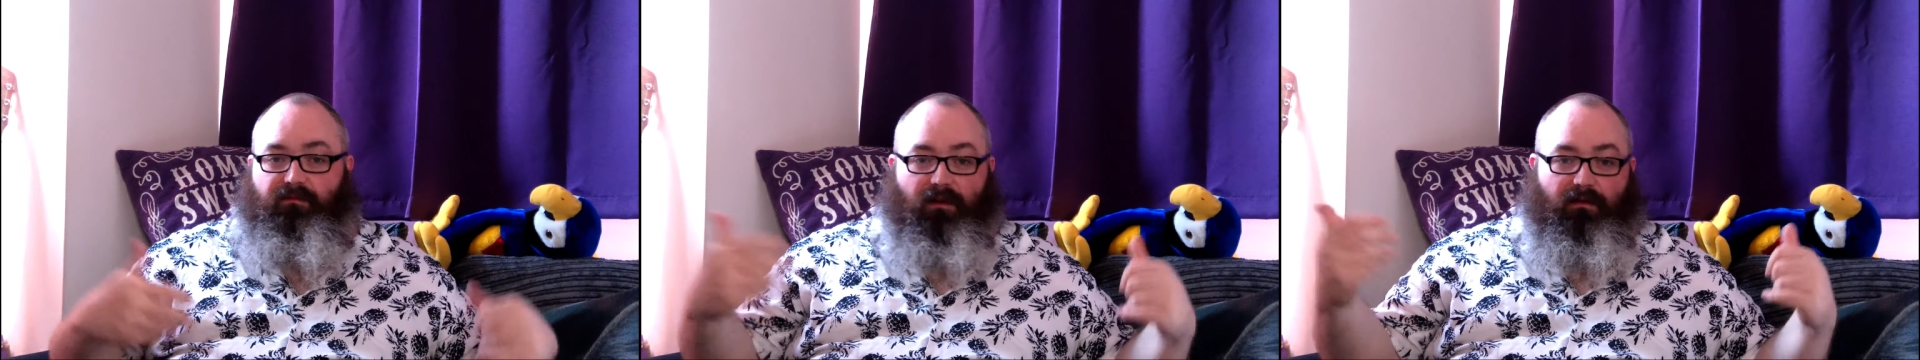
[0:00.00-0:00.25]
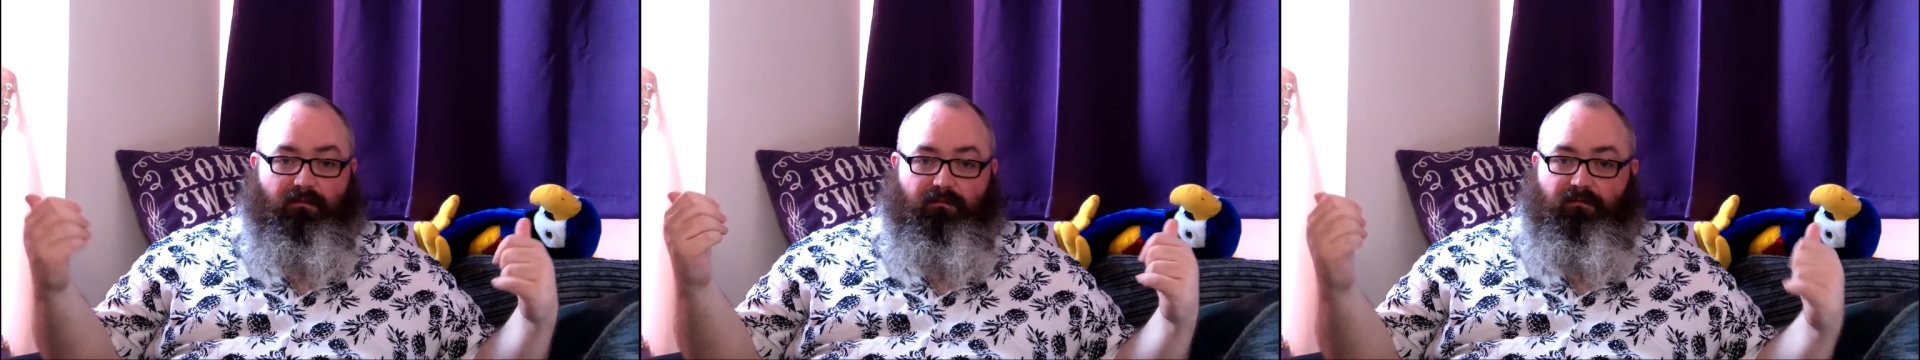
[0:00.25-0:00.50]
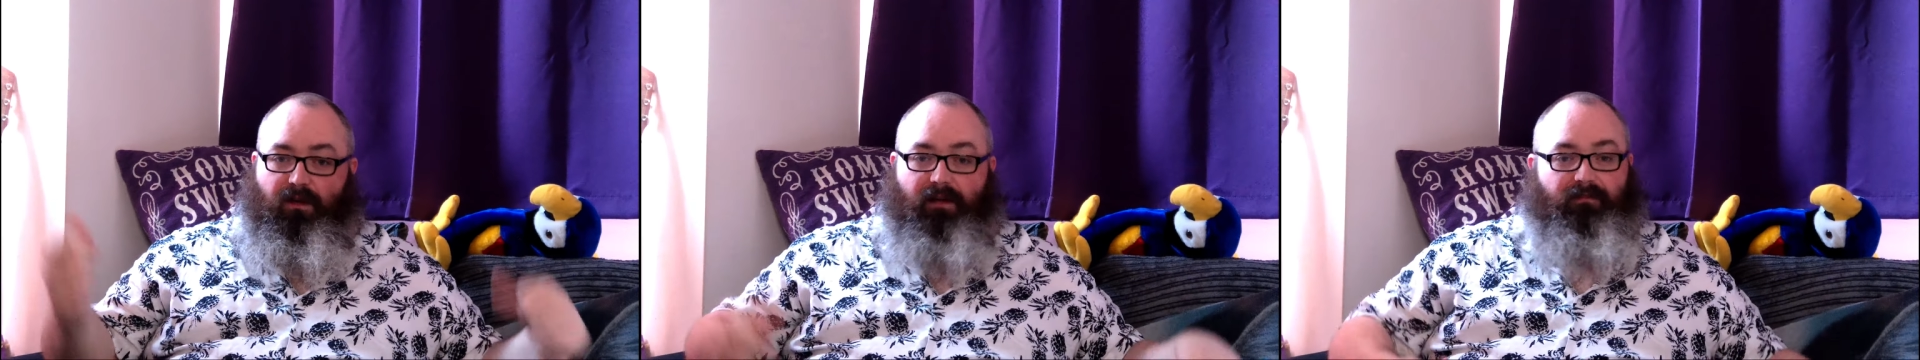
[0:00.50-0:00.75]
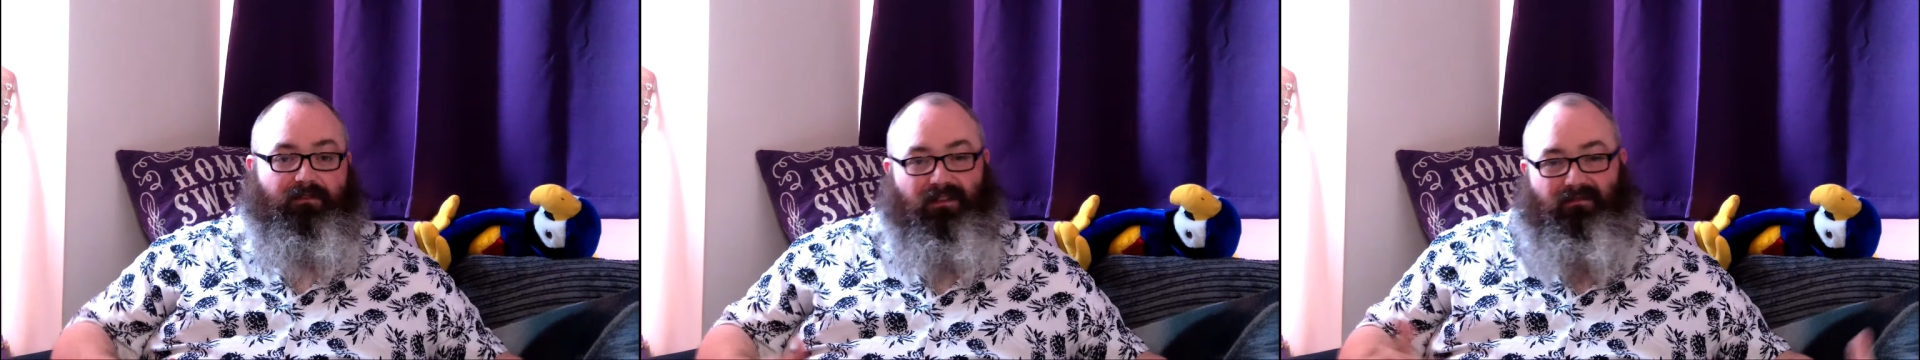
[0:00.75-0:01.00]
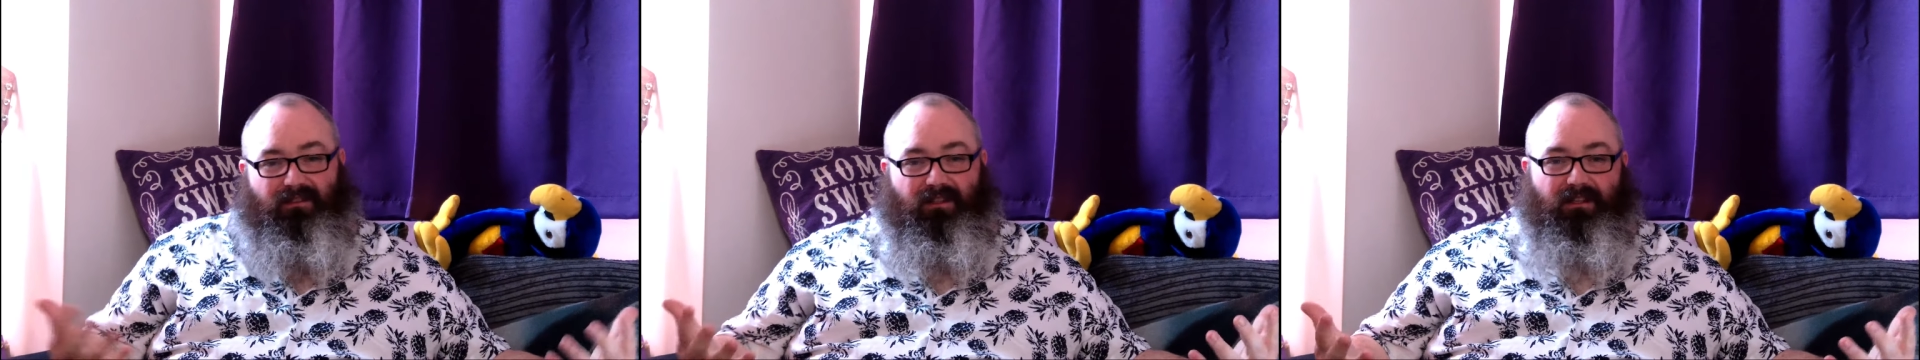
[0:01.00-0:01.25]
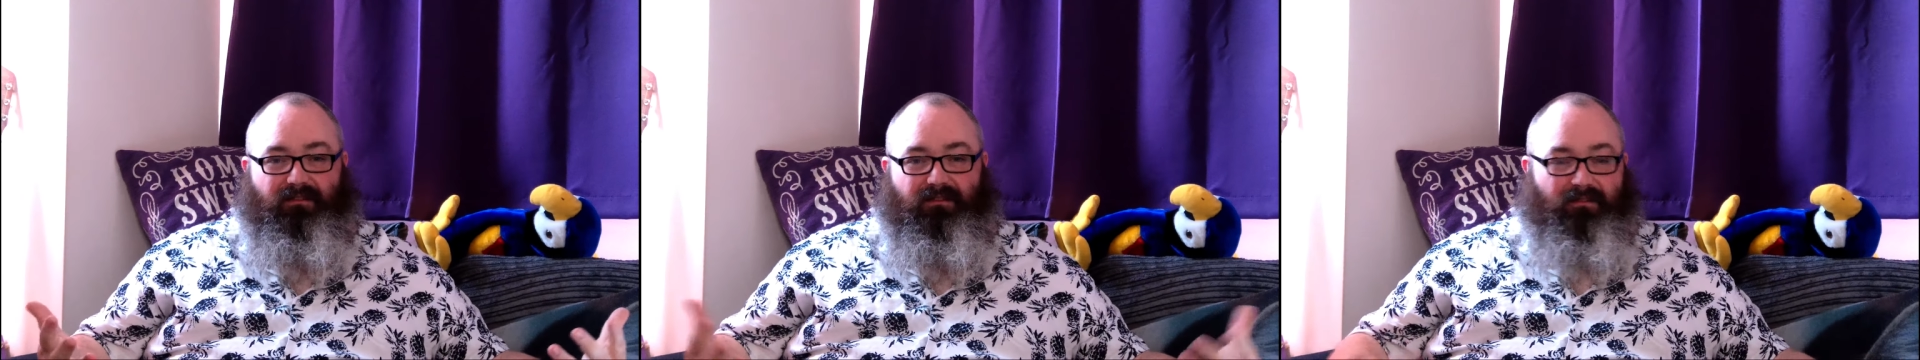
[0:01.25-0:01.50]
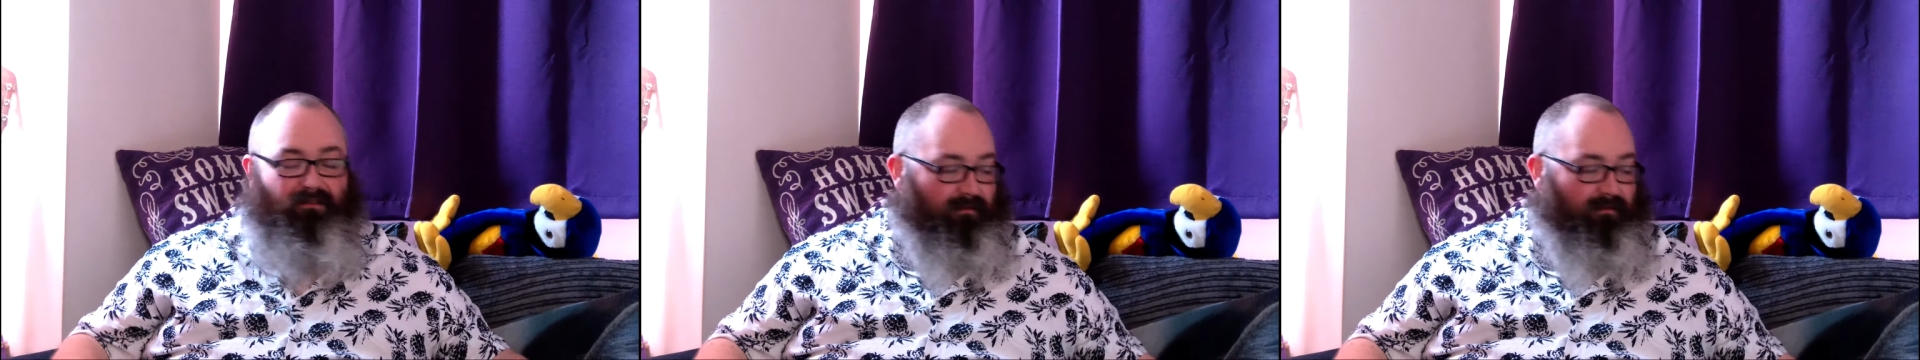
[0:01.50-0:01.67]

whatever Terry says.